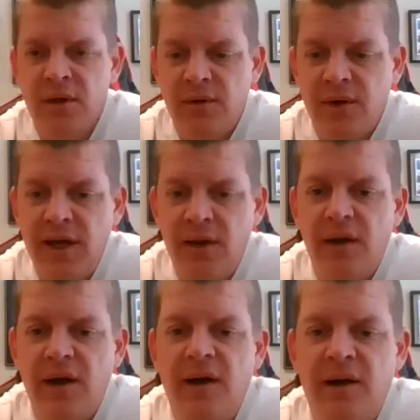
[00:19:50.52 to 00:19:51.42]
Well, hey,
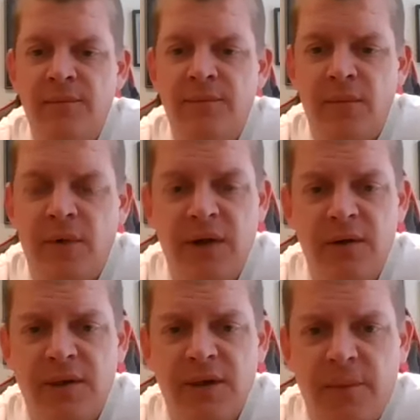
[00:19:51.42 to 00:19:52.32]
um,
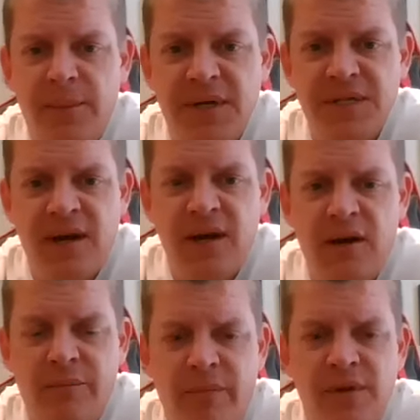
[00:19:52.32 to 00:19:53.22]
another thing I'm
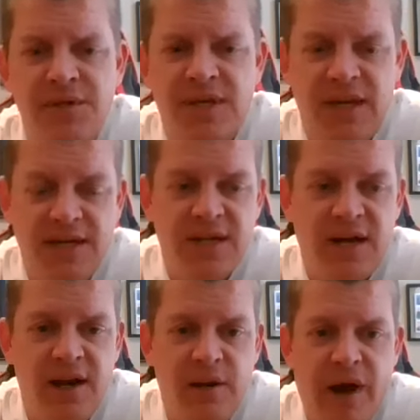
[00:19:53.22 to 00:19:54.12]
excited
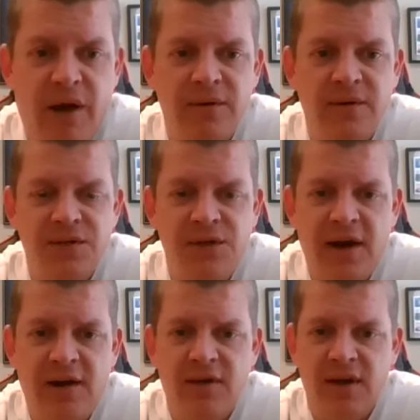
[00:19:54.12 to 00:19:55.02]
excited about is you
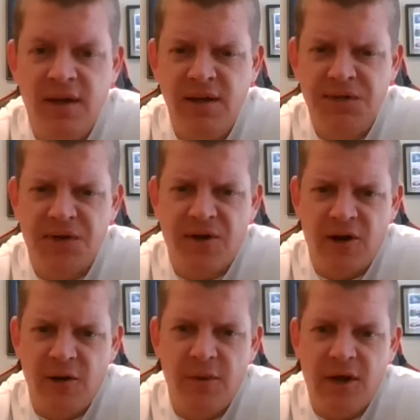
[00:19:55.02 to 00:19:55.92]
have a Kickstarter
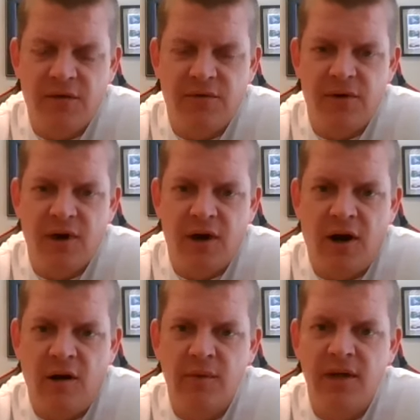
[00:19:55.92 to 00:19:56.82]
coming out for a
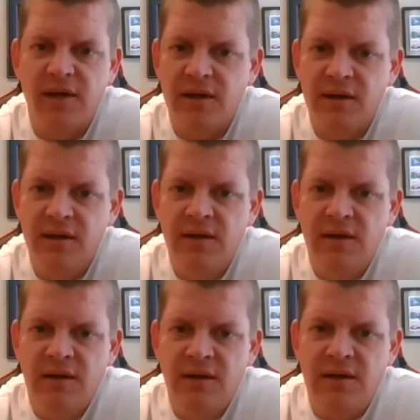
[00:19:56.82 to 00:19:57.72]
comic
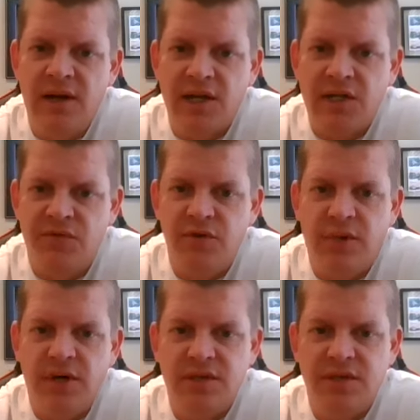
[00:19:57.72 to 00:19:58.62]
in the next few
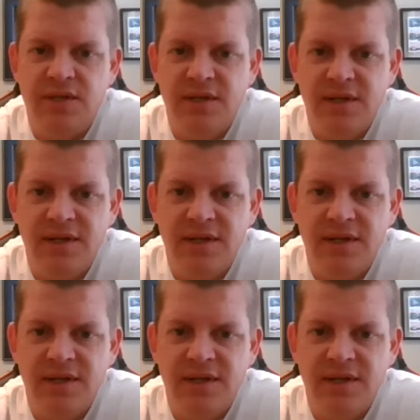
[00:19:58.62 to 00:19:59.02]
months?